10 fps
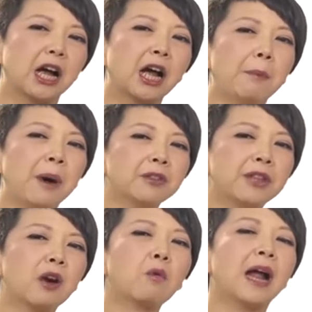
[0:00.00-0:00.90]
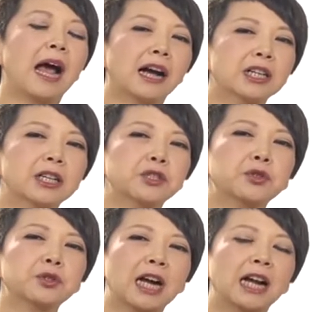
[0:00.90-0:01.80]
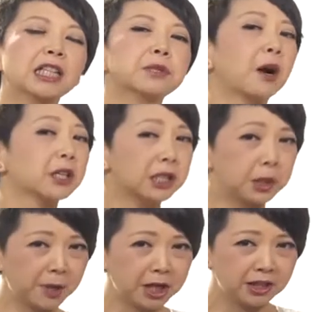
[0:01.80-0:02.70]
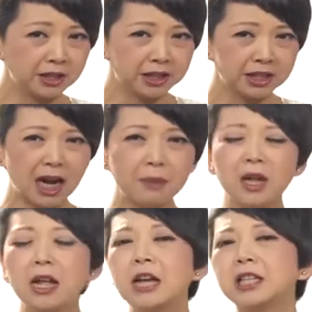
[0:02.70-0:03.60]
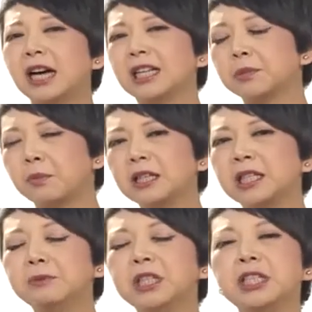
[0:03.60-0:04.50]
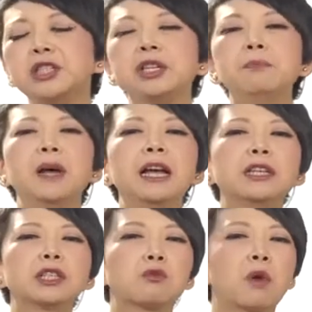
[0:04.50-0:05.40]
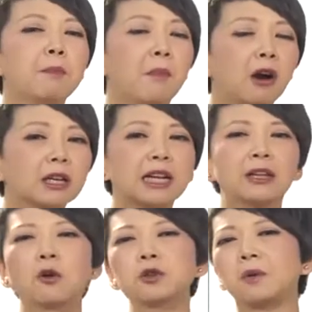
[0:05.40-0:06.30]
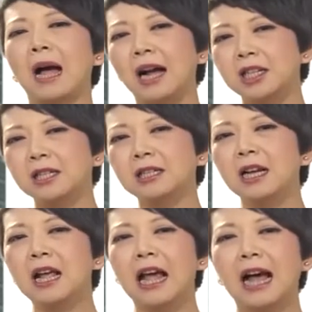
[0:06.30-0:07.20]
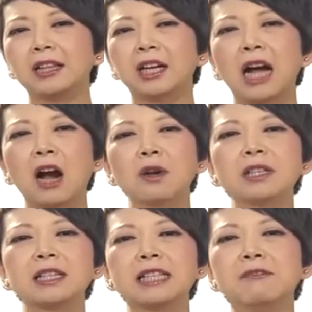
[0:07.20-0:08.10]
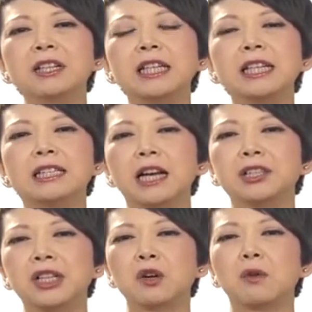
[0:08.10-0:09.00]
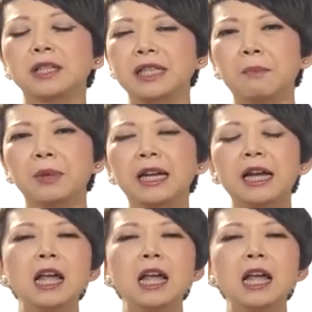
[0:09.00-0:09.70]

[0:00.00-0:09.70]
about their reactions to China's participation this time, Chinese President Xi Jinping's remarks and also actions at the current 70th General Assembly.